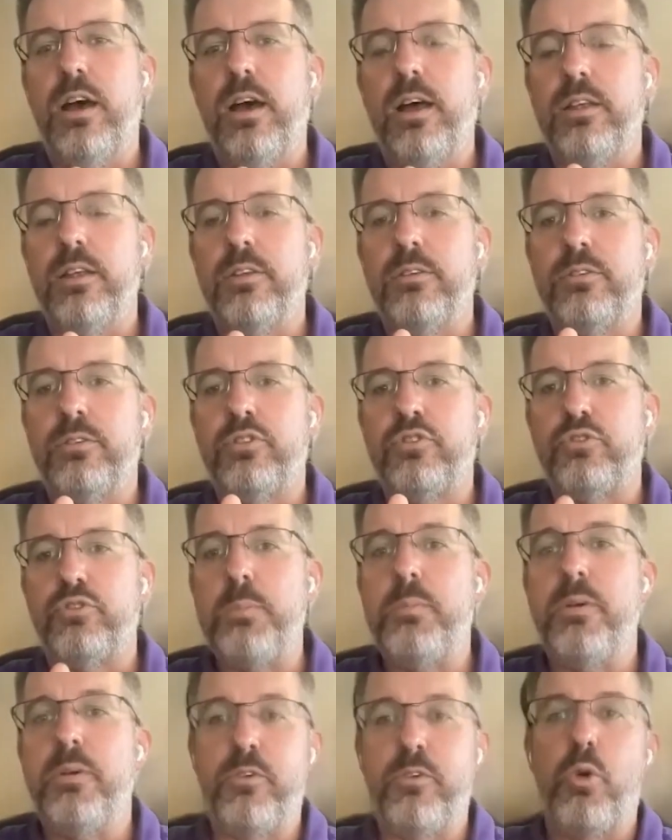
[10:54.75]
stream
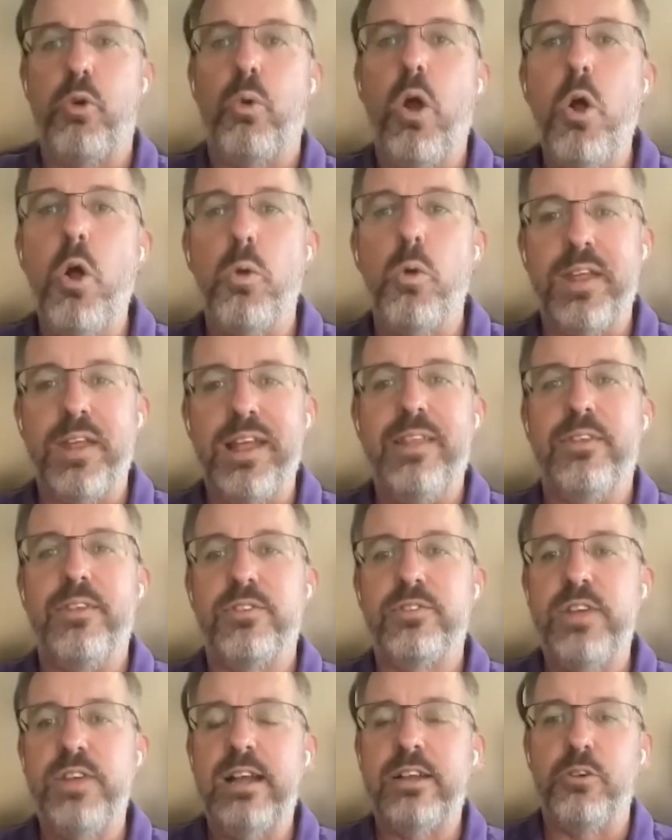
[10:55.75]
of growth in the
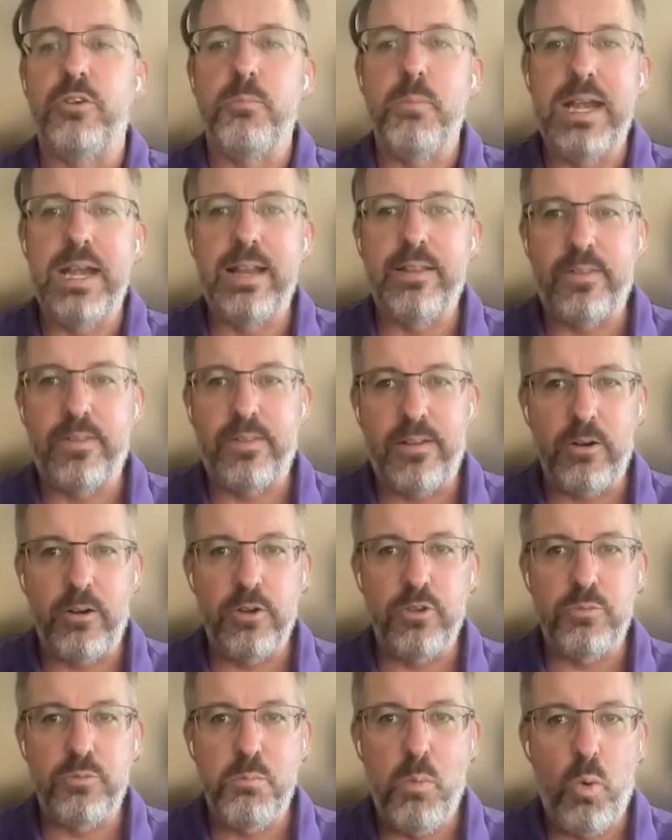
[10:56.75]
sector, meaning that there
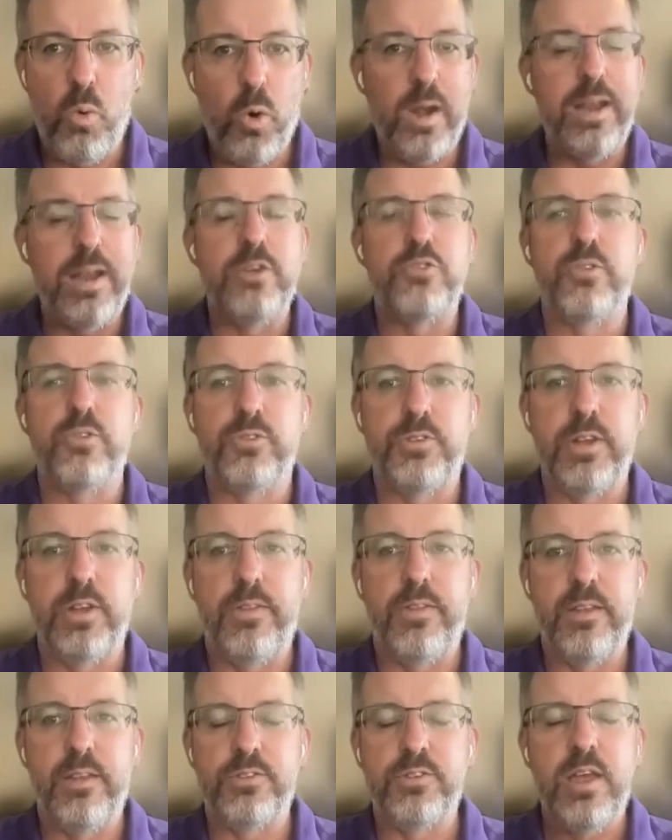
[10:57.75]
is more interest in
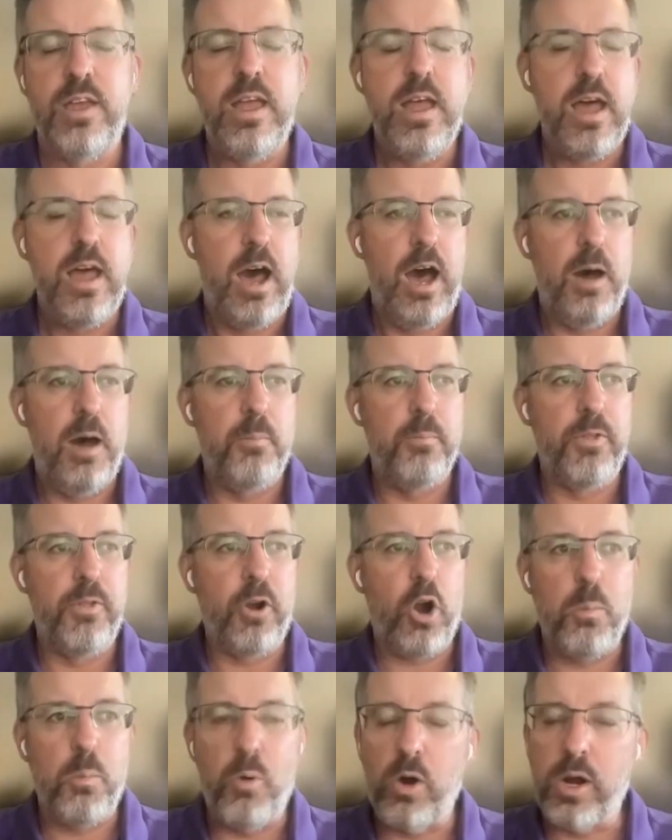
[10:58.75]
this. There
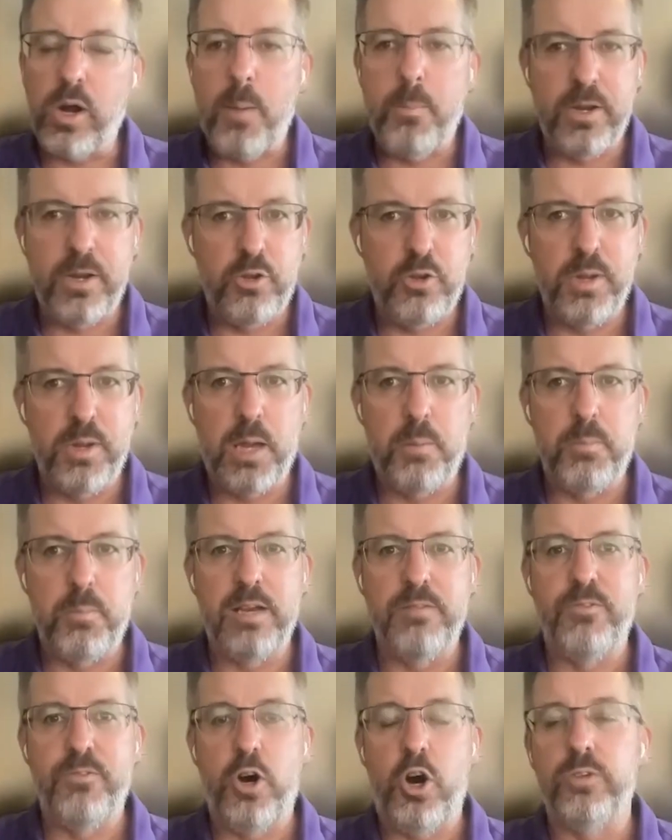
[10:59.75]
are more companies becoming
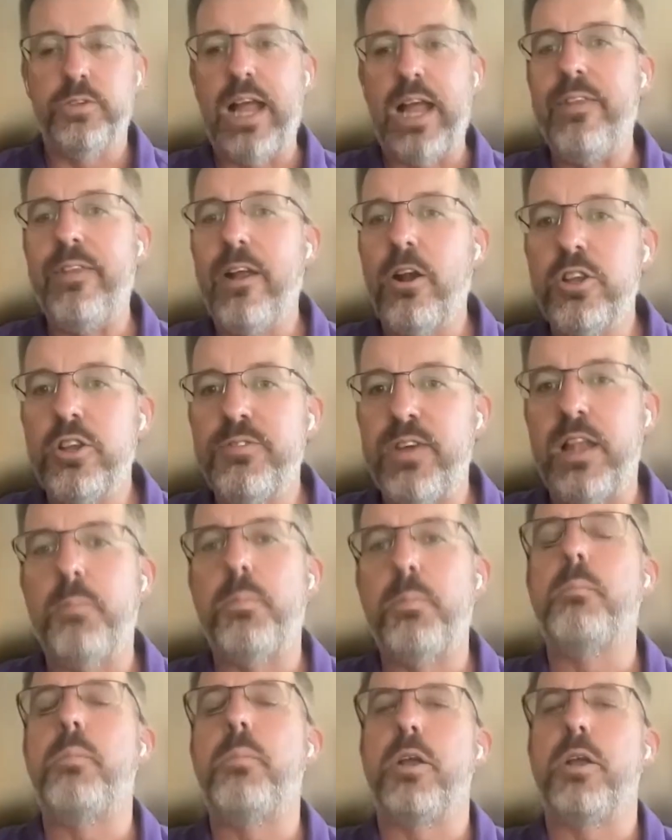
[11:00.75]
involved, and they are developing better